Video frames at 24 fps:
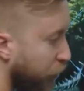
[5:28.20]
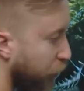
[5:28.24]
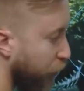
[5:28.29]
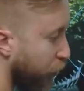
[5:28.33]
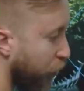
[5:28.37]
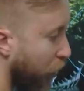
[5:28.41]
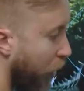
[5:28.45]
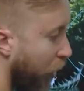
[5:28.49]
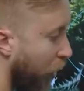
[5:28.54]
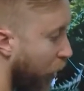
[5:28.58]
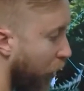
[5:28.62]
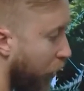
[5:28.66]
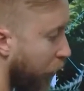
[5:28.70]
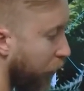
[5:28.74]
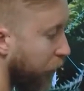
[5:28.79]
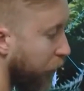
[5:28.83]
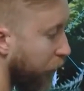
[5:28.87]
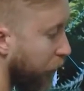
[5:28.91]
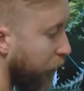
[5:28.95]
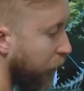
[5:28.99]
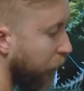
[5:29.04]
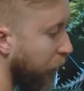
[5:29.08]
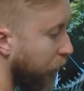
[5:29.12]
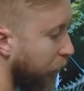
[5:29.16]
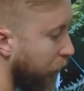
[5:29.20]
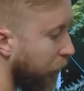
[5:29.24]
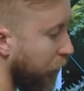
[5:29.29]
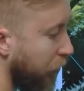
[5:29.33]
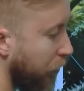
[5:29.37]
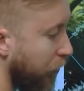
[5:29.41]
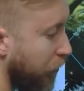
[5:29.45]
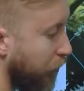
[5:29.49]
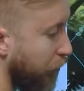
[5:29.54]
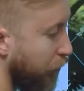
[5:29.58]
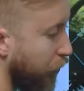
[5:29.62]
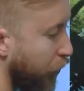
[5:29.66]
draw,
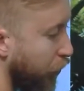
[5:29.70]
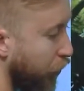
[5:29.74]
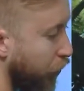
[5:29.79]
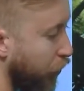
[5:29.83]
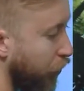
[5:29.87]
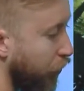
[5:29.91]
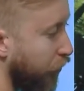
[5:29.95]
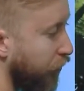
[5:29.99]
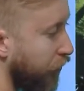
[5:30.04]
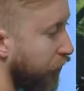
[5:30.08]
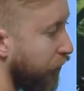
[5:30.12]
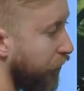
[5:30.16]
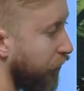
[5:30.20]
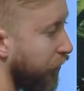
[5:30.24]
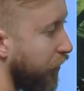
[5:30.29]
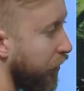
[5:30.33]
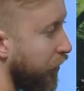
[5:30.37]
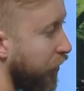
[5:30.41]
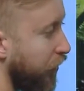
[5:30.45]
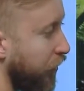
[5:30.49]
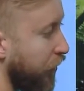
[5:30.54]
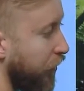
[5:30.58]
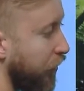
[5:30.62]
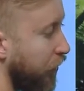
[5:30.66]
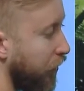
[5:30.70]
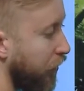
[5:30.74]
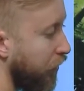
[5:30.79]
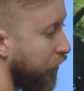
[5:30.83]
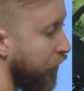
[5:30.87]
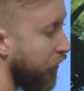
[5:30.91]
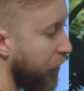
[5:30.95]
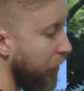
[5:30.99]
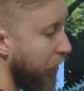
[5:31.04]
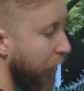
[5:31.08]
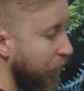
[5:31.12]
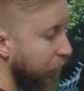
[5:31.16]
move,
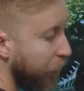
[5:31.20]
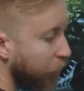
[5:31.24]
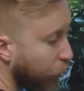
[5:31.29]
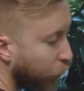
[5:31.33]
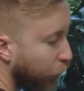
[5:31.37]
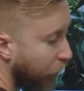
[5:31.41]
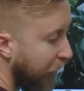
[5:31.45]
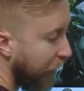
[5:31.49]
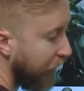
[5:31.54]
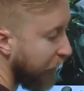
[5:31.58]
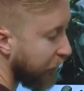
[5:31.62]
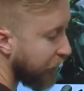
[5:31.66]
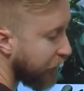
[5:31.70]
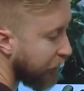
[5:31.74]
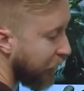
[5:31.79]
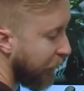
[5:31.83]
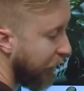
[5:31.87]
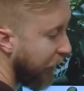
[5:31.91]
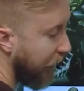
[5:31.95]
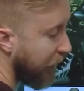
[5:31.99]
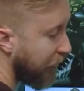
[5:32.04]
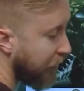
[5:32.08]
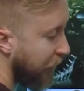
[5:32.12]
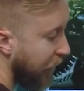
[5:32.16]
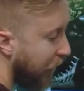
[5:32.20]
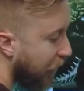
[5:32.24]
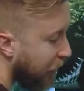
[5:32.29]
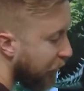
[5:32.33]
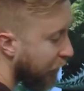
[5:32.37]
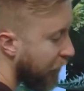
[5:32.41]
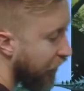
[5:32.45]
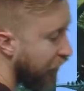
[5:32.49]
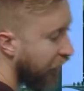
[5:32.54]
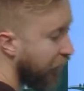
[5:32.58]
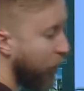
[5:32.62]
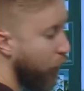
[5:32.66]
and erase,
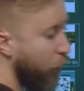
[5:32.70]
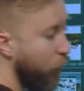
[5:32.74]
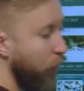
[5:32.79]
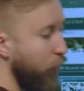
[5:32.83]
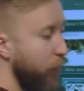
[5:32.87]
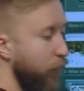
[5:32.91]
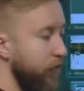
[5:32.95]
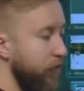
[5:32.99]
exactly like I would